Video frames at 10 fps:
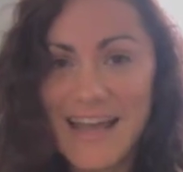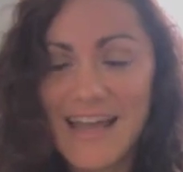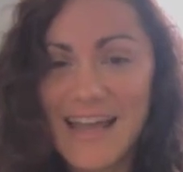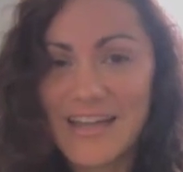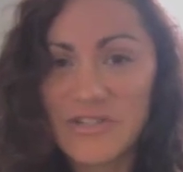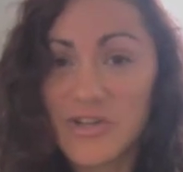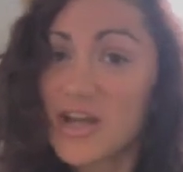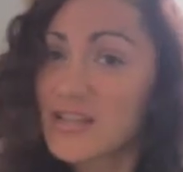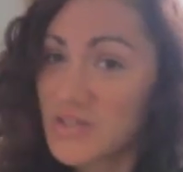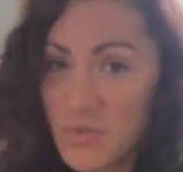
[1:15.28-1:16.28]
and you're
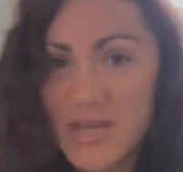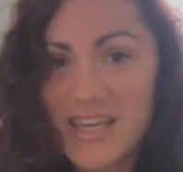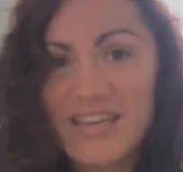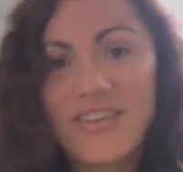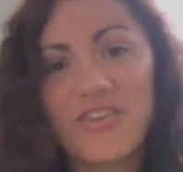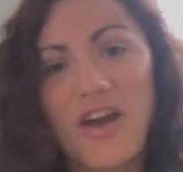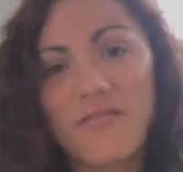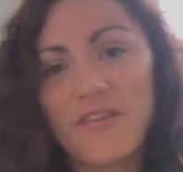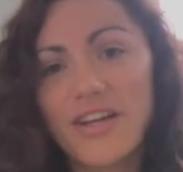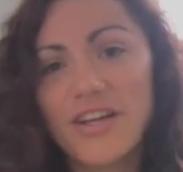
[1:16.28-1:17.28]
kind of squeaky, you're
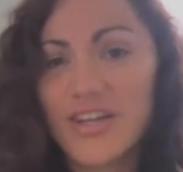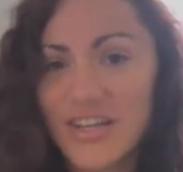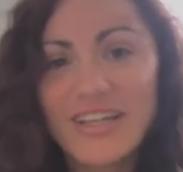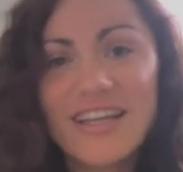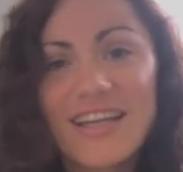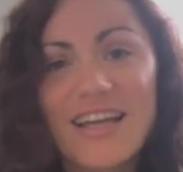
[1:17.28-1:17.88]
not very good,